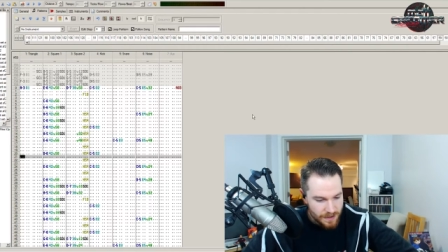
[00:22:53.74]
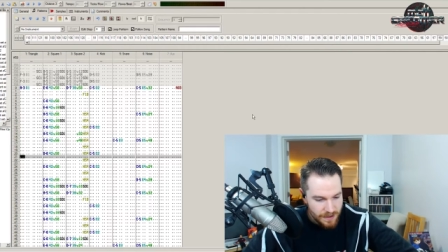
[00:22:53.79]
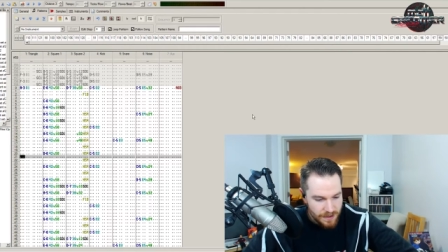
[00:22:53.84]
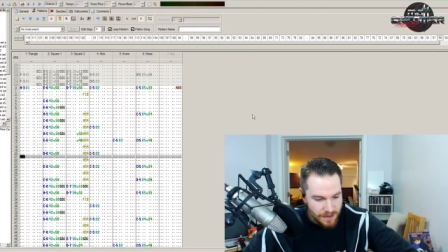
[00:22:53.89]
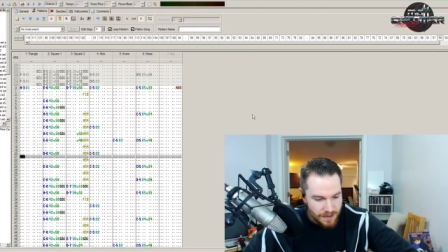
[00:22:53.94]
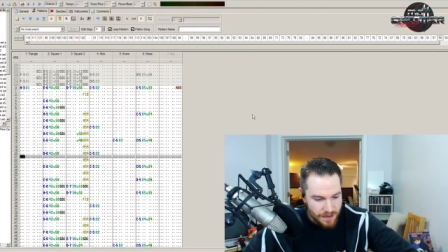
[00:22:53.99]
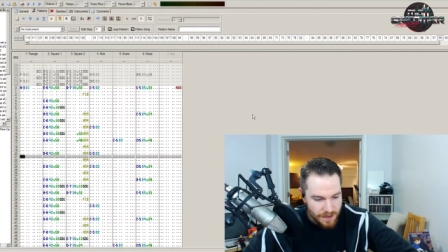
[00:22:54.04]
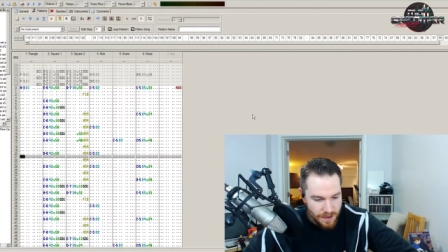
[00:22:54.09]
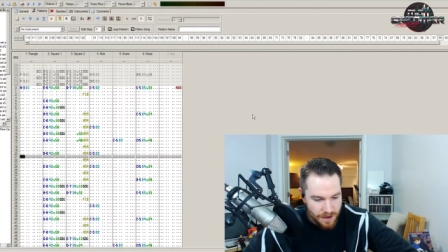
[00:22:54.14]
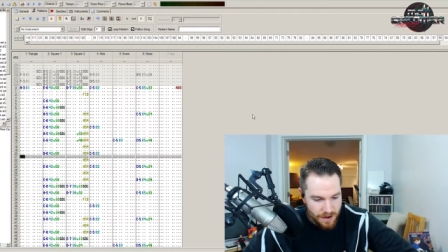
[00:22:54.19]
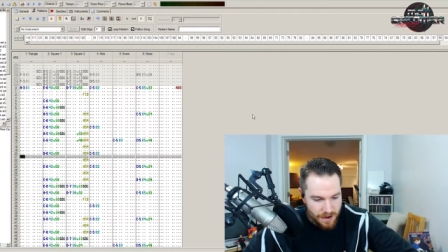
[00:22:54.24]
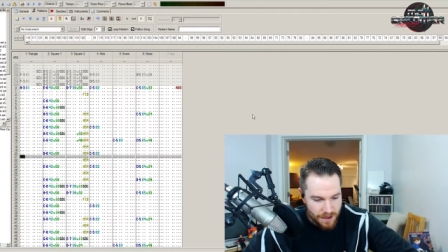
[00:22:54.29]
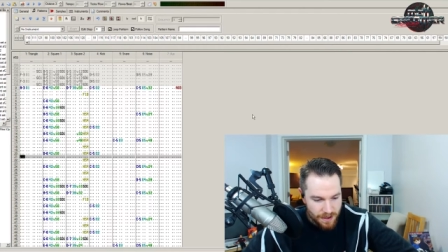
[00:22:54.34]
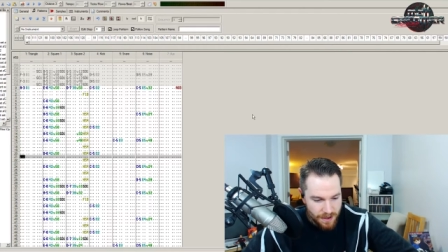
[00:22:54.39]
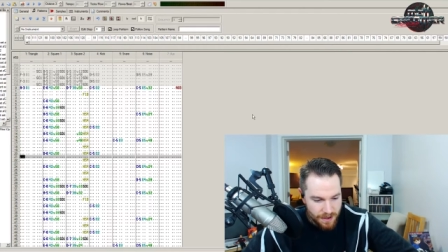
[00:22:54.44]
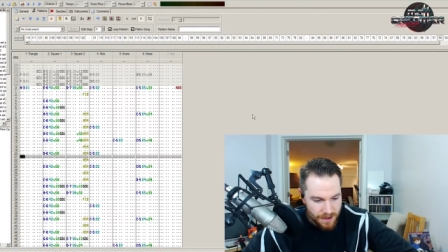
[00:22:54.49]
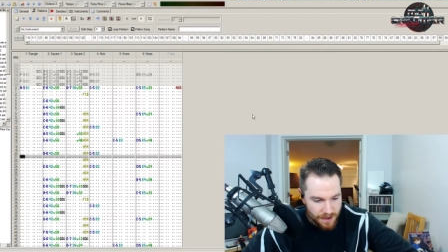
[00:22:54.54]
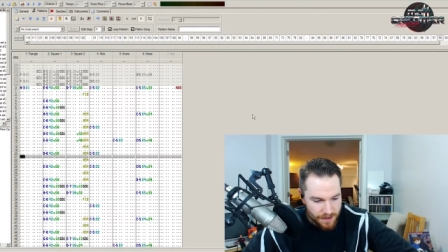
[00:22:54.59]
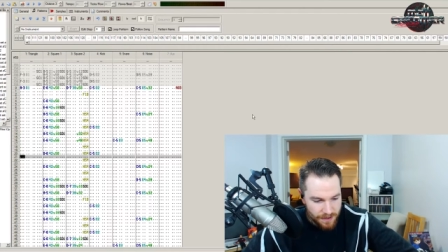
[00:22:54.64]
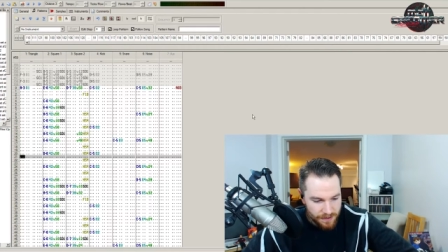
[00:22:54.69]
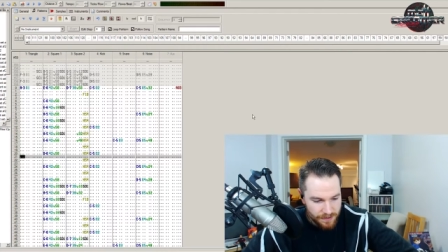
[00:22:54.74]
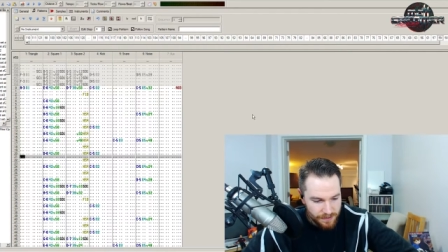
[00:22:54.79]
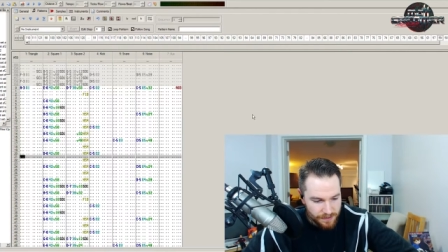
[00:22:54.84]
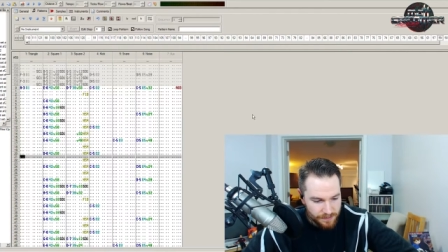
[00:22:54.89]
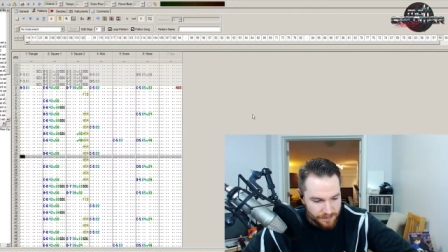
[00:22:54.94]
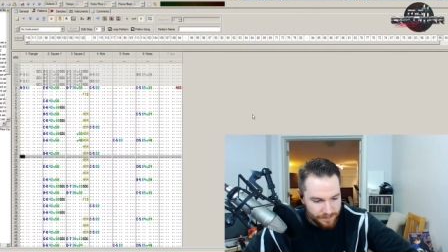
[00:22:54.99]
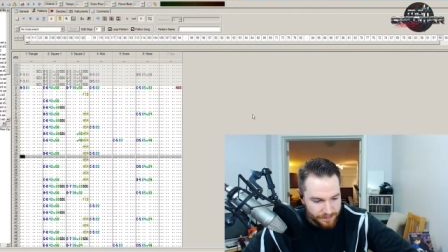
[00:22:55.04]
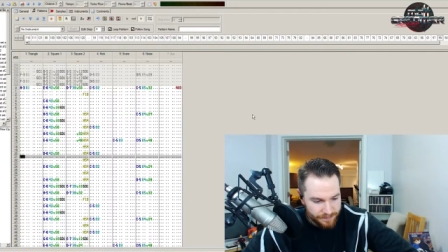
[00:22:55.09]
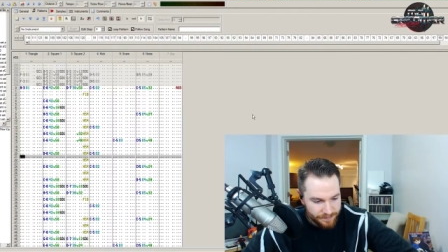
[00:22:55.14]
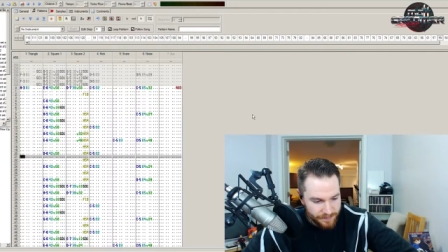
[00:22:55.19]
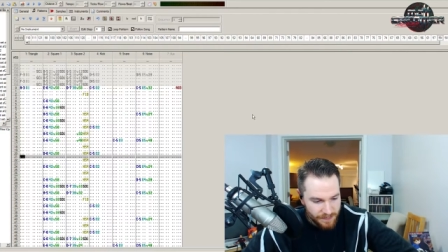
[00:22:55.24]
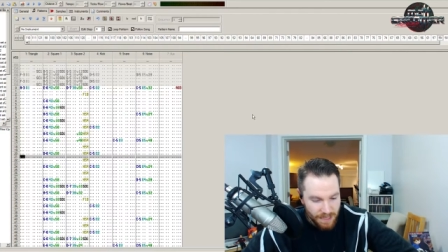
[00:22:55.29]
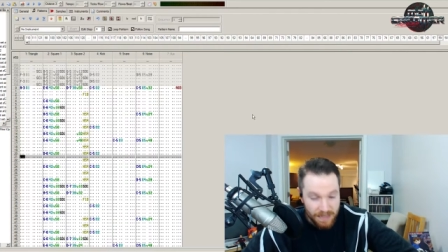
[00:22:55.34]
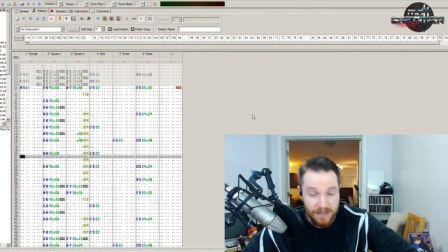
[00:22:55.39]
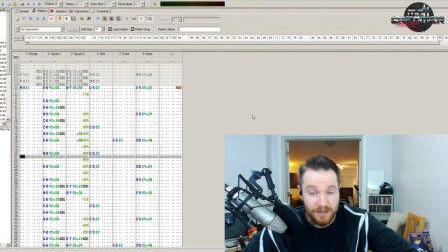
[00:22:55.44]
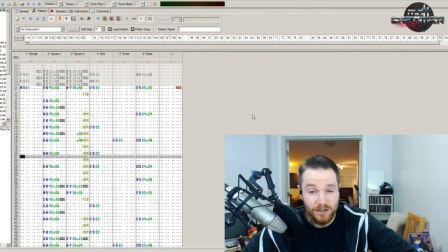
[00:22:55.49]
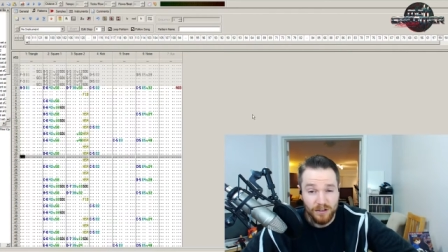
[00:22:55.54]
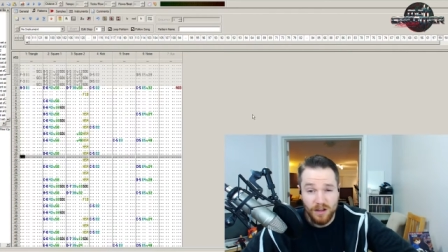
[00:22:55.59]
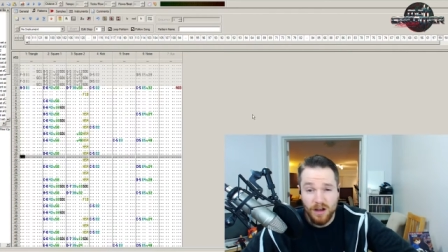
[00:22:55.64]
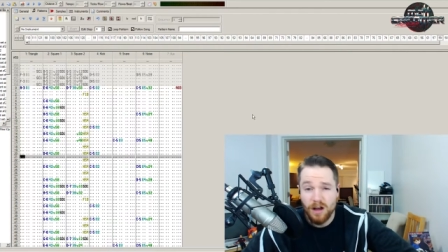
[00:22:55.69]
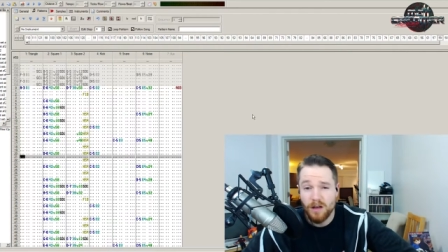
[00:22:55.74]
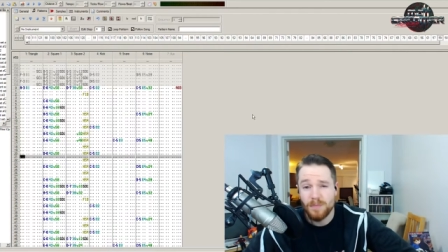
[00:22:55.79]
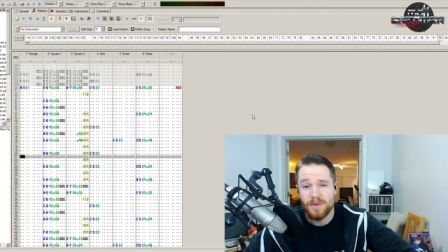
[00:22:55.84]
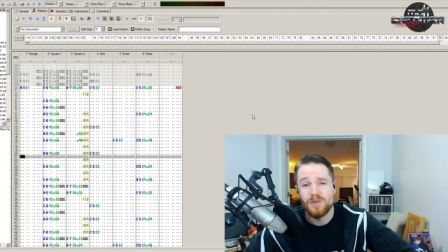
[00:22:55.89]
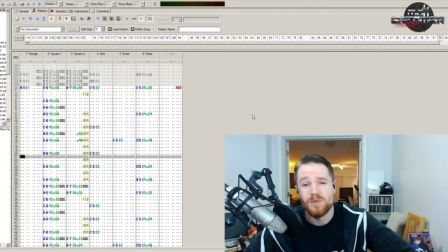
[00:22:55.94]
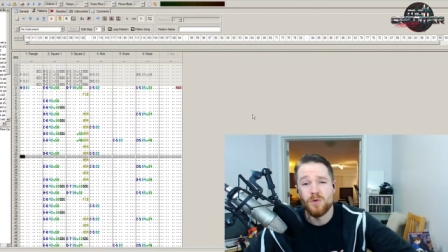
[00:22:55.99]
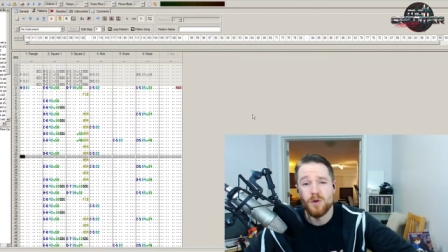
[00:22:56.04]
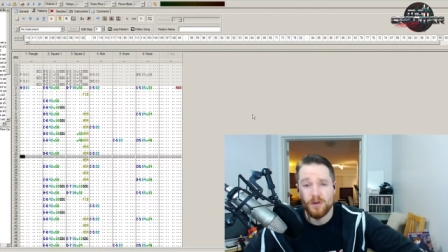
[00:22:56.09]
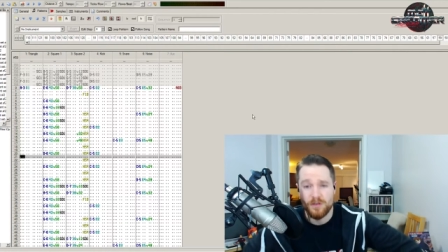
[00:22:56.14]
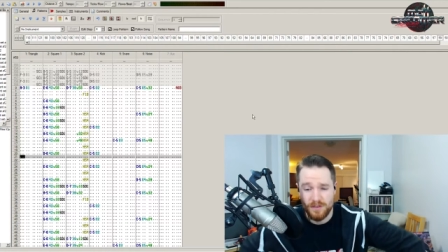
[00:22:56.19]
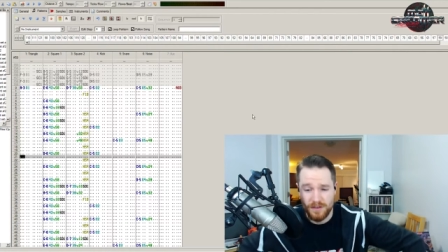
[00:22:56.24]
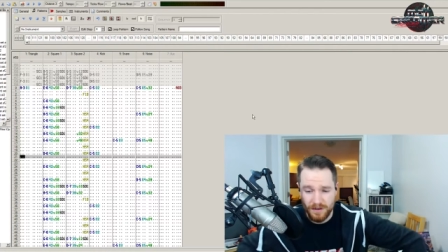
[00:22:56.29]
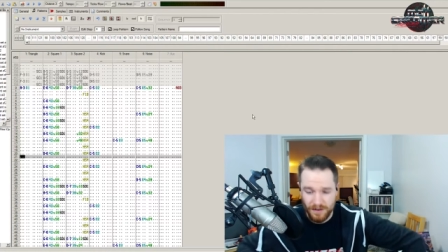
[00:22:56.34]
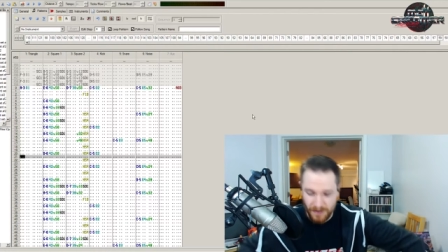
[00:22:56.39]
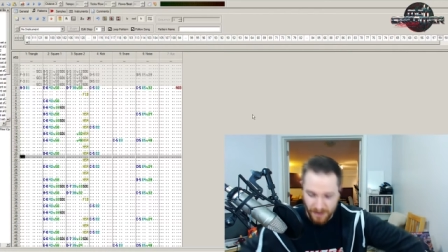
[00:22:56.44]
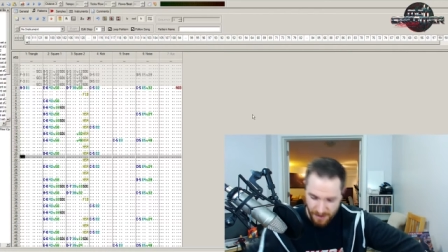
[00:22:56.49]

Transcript: then uh, it'll all be worth it.